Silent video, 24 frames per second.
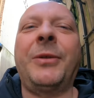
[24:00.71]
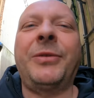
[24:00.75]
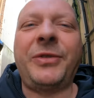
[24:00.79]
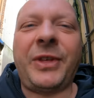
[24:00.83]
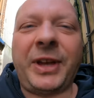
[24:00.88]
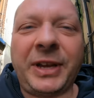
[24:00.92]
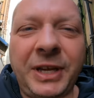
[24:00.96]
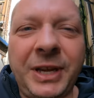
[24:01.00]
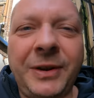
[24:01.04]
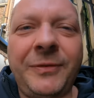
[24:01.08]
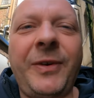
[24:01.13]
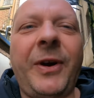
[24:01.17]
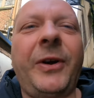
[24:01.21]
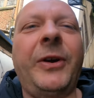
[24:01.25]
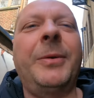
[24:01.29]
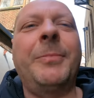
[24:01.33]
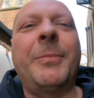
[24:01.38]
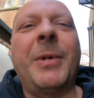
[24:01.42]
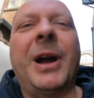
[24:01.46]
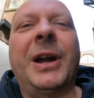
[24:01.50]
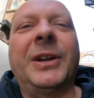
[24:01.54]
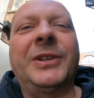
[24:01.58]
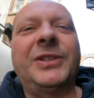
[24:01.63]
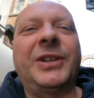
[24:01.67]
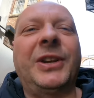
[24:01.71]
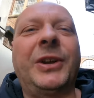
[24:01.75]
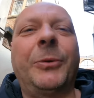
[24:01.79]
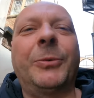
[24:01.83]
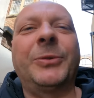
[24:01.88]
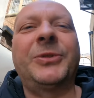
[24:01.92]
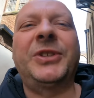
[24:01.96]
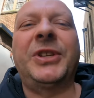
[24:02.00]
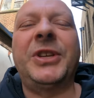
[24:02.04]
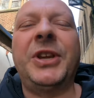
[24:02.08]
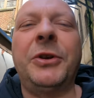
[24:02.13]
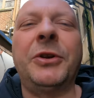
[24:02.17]
Thank you very much. And I'll
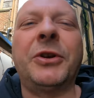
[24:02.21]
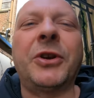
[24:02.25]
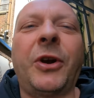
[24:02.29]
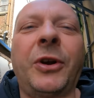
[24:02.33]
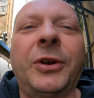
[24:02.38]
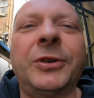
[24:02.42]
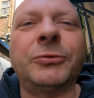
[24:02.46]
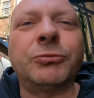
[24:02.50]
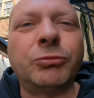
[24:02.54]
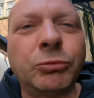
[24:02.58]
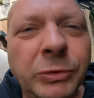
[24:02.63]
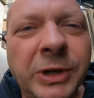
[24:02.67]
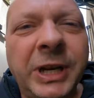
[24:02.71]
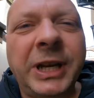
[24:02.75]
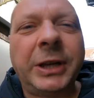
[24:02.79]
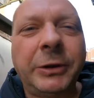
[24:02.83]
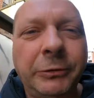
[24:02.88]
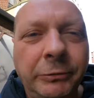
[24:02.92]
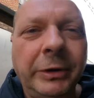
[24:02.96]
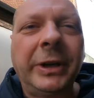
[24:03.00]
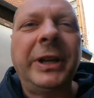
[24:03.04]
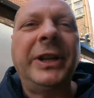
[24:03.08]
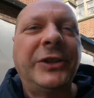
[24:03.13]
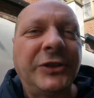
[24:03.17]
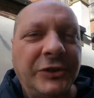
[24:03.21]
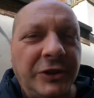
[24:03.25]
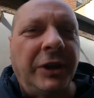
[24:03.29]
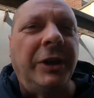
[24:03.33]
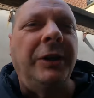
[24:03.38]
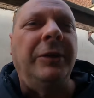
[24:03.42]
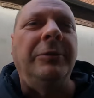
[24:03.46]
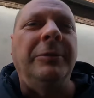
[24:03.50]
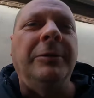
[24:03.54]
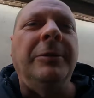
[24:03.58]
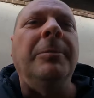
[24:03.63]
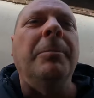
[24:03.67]
see you guys really, really
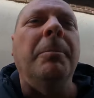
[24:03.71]
soon.